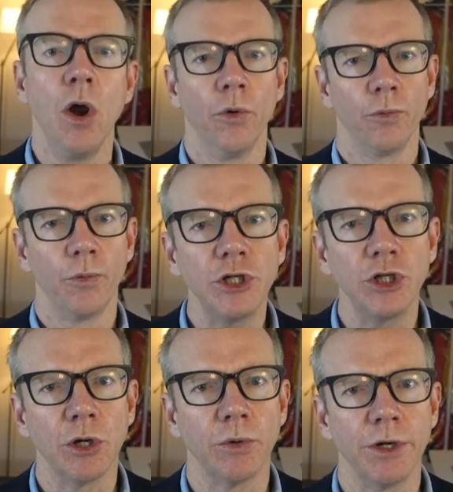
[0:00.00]

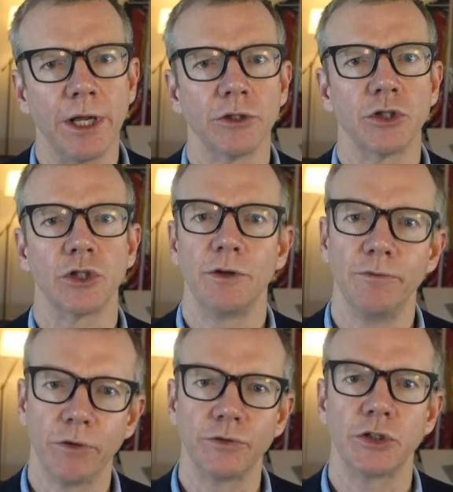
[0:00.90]
Ratio analysis
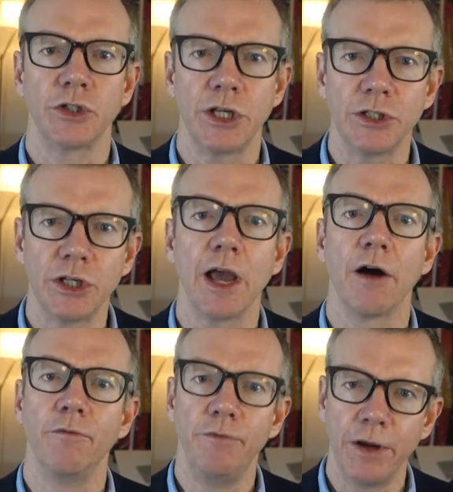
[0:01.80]
involves assessing how
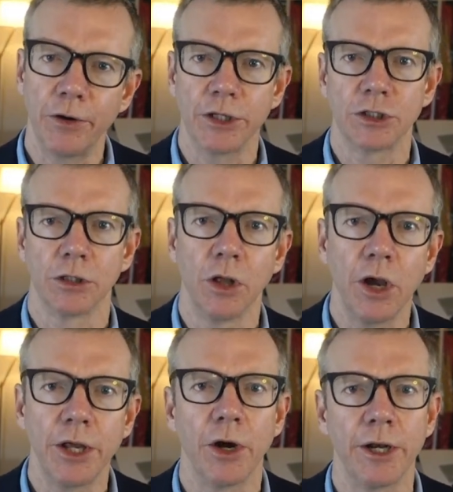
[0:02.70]
various
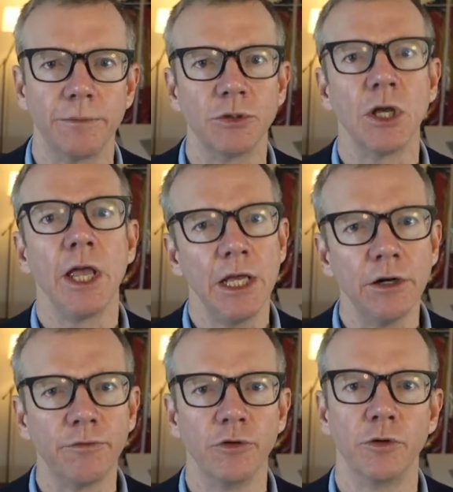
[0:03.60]
line items in a
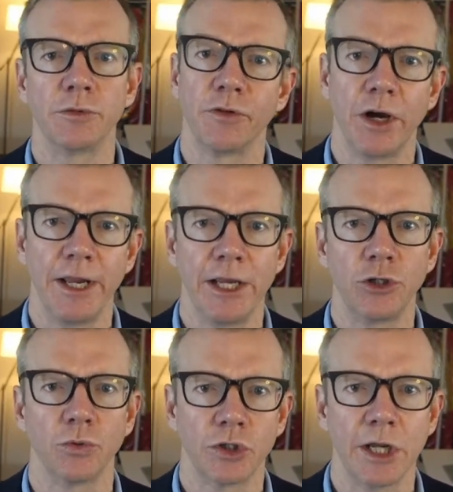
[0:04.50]
firm's
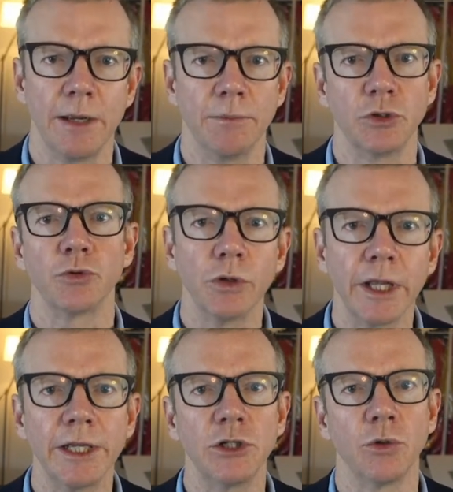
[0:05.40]
financial statements
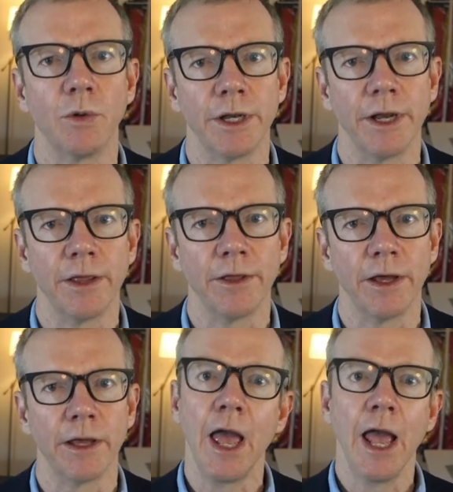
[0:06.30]
relate to one another.
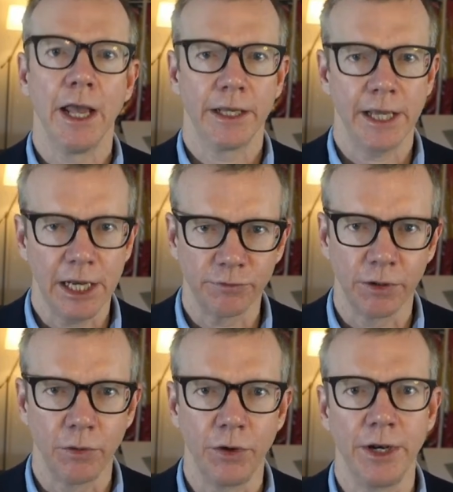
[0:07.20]
Cash
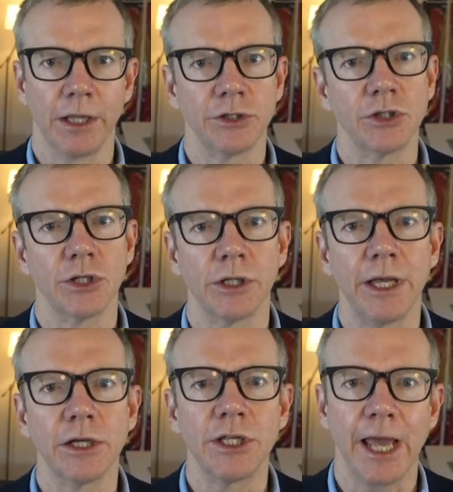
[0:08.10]
flow analysis
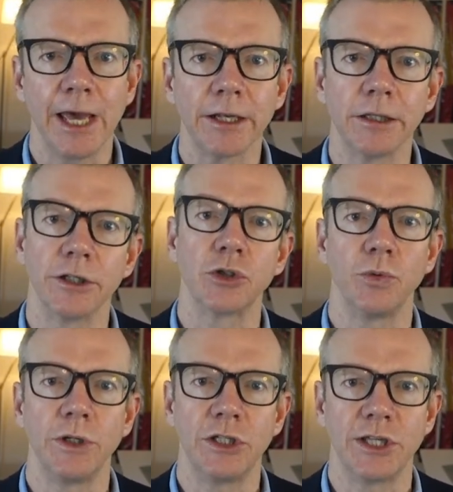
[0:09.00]
allows the analyst to
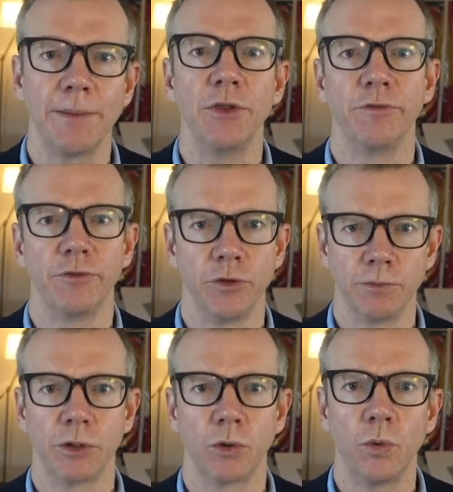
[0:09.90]
examine the
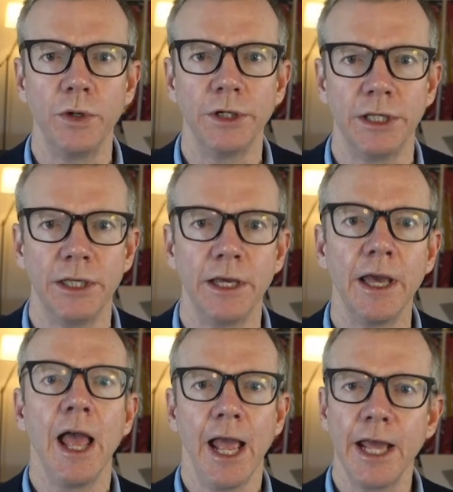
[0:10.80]
firm's liquidity
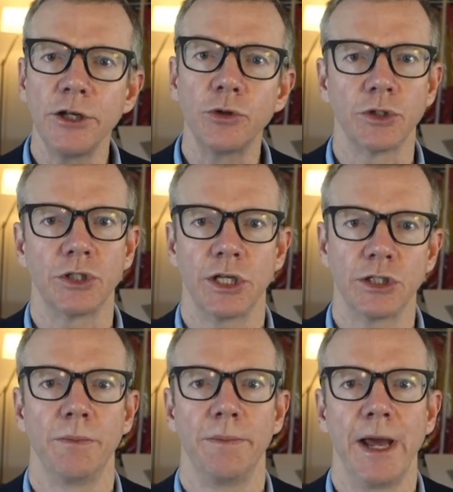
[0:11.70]
and to assess
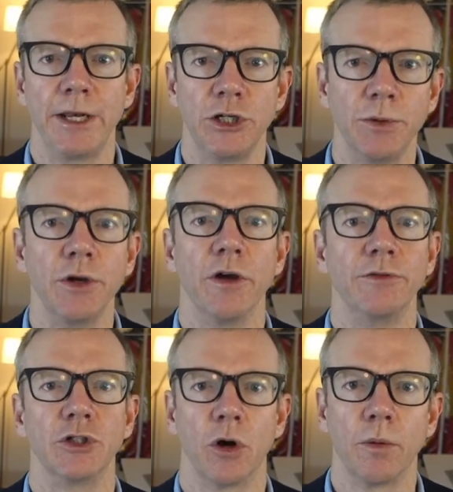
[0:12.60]
the management of
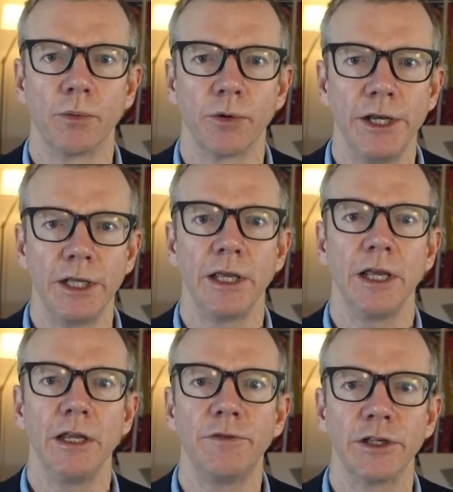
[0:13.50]
its operating,
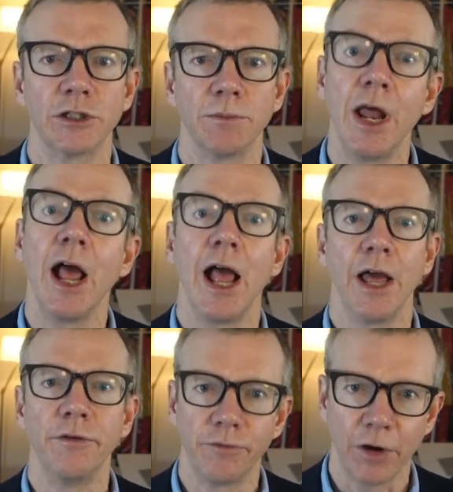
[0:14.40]
investment,
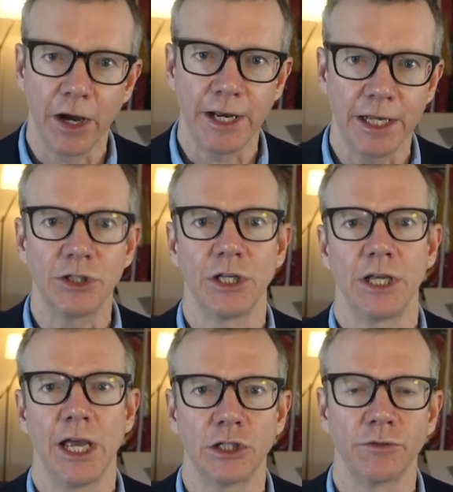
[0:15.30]
and financing
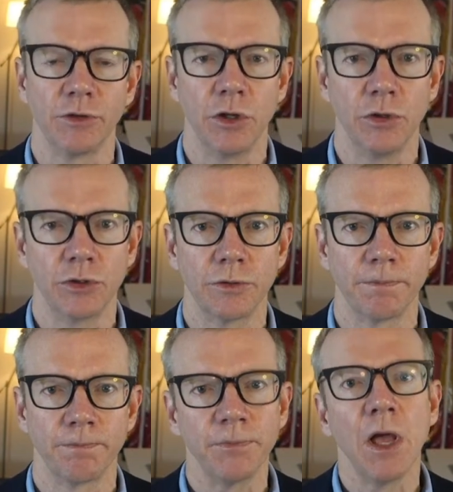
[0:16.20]
cash flows.
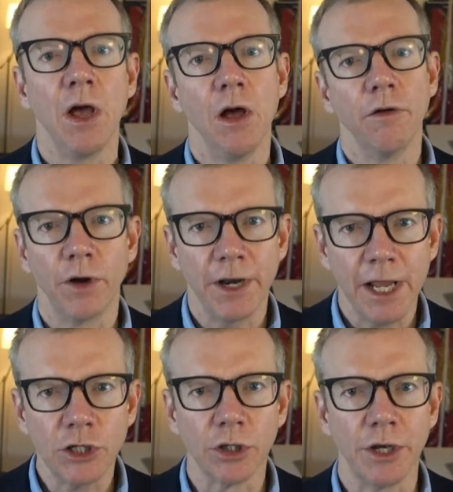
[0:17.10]

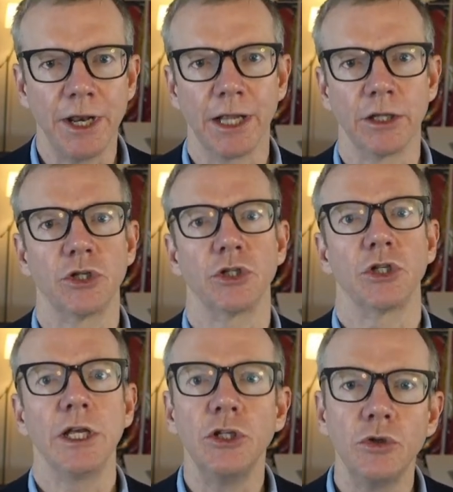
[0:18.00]
Financial analysis
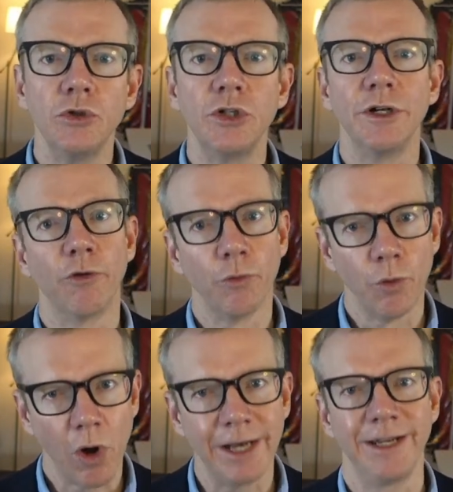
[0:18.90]
is used in a
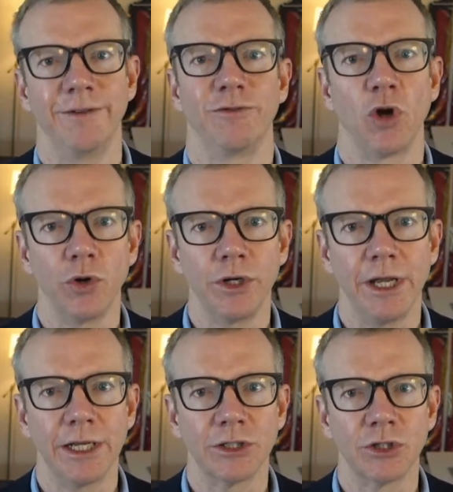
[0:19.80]
variety of
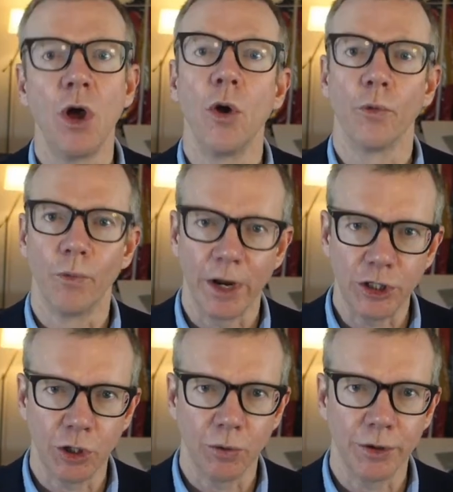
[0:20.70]
contexts.
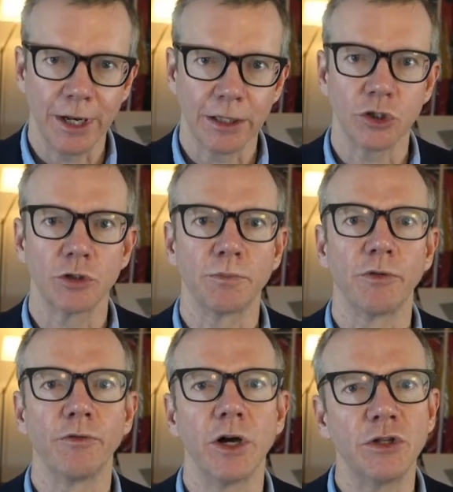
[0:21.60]
Ratio analysis
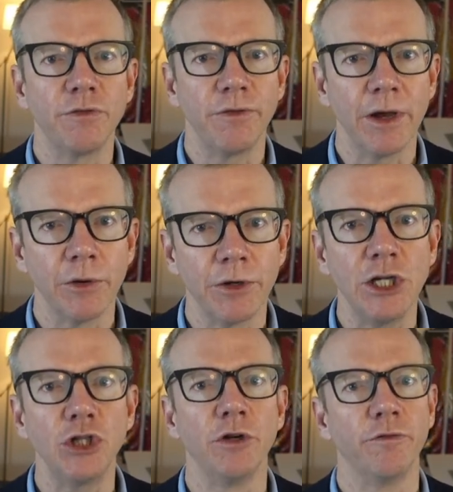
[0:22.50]
provides the
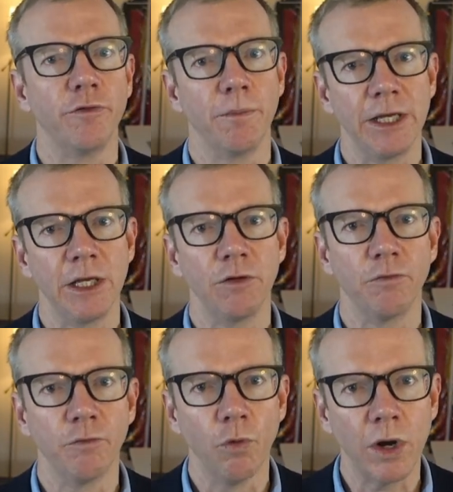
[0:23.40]
foundation for making
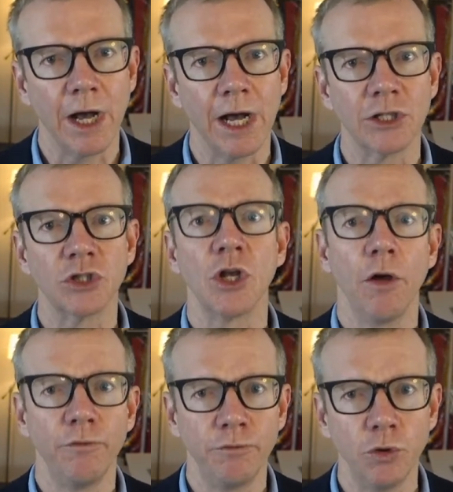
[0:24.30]
forecasts
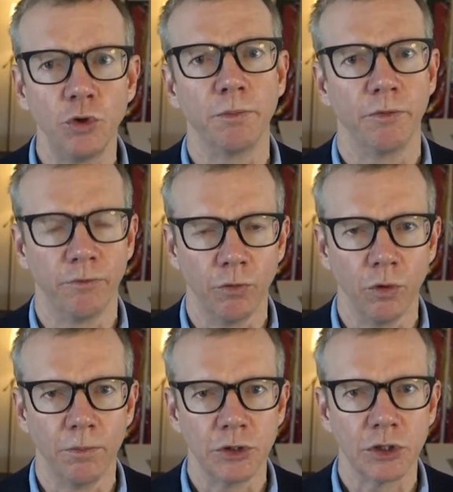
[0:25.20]
of future
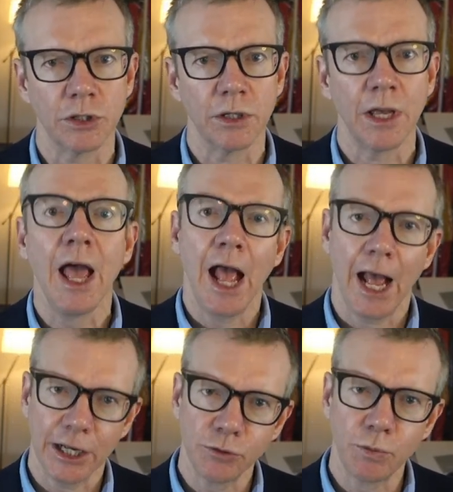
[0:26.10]
performance.
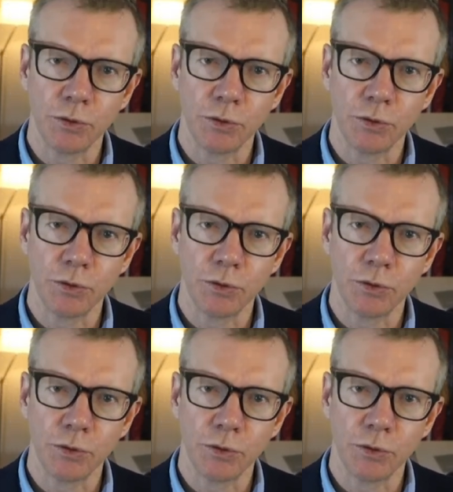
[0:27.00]
As we will